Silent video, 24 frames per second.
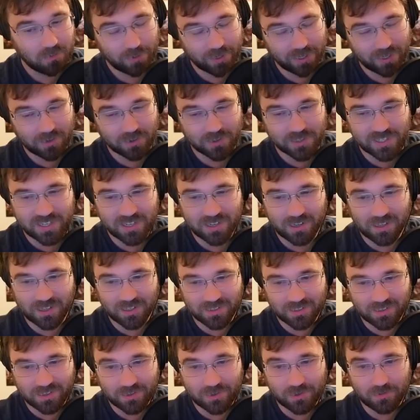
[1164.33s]
we get
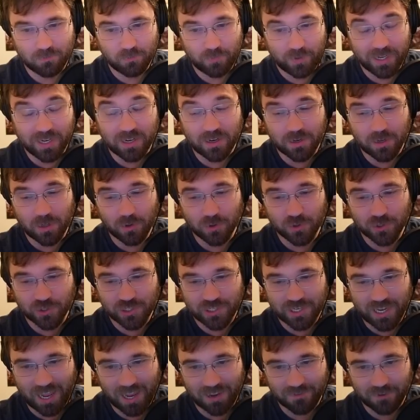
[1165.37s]
another
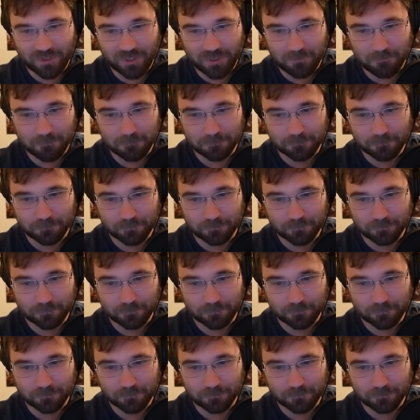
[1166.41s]
Snivy.